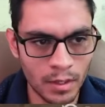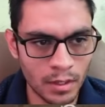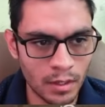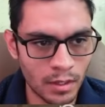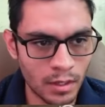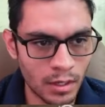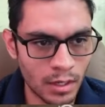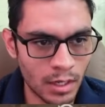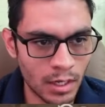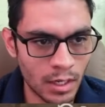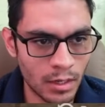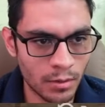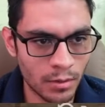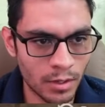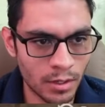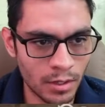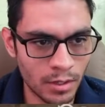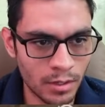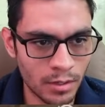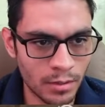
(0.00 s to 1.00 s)
And now
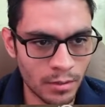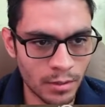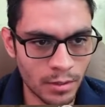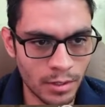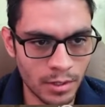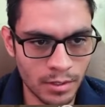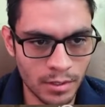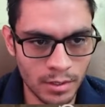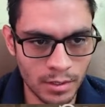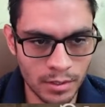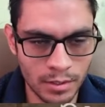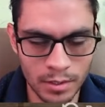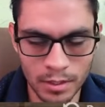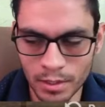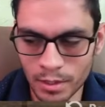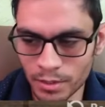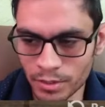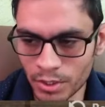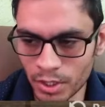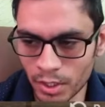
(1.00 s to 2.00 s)
this is
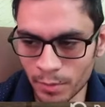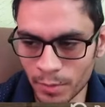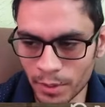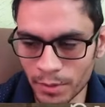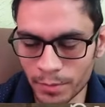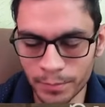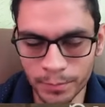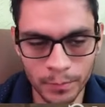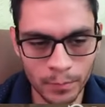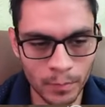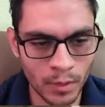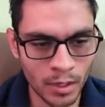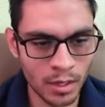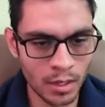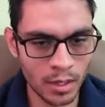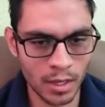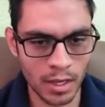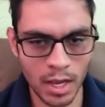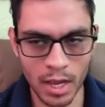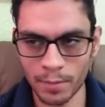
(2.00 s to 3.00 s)
checkmate.
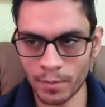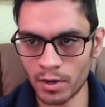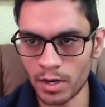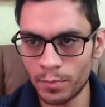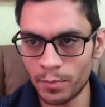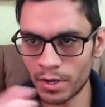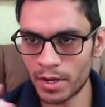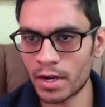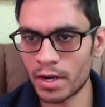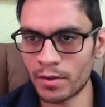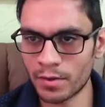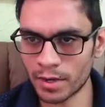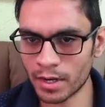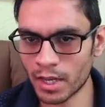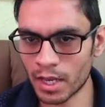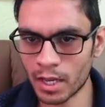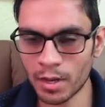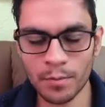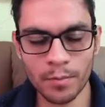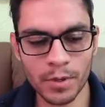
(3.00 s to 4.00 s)
I'm gonna play another
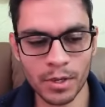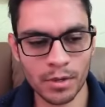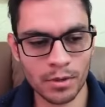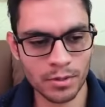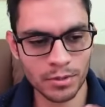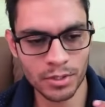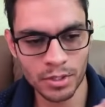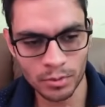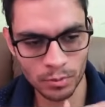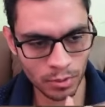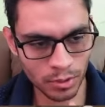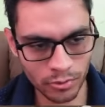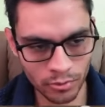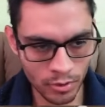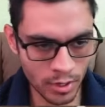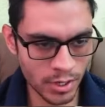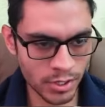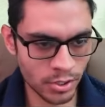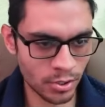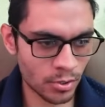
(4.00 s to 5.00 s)
game because this was really
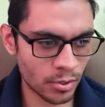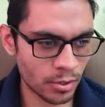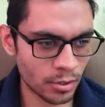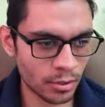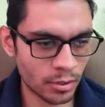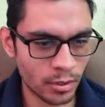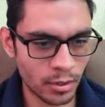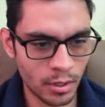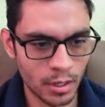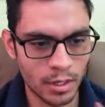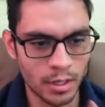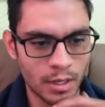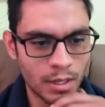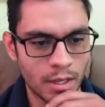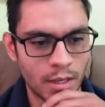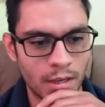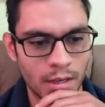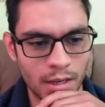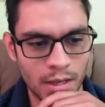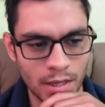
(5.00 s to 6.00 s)
short,
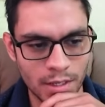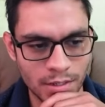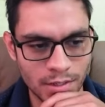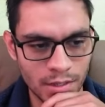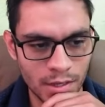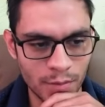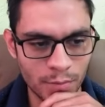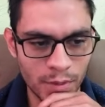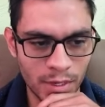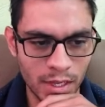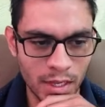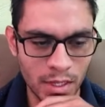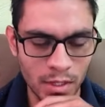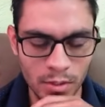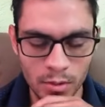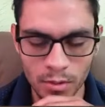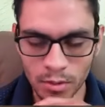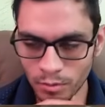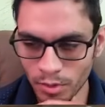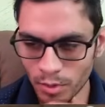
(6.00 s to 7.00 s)
and see if we can
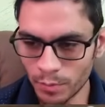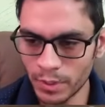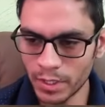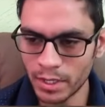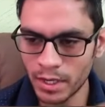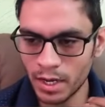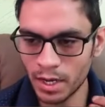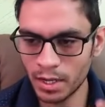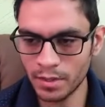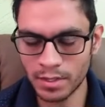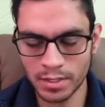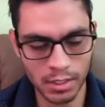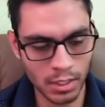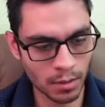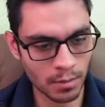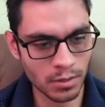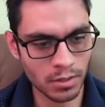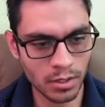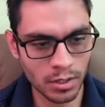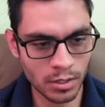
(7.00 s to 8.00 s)
replicate the same
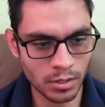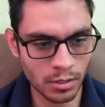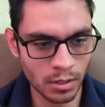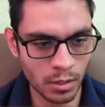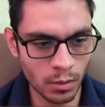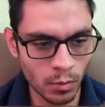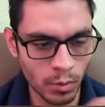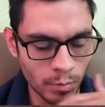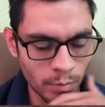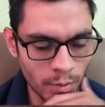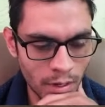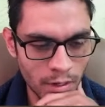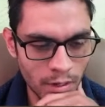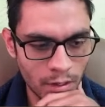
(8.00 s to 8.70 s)
system with black.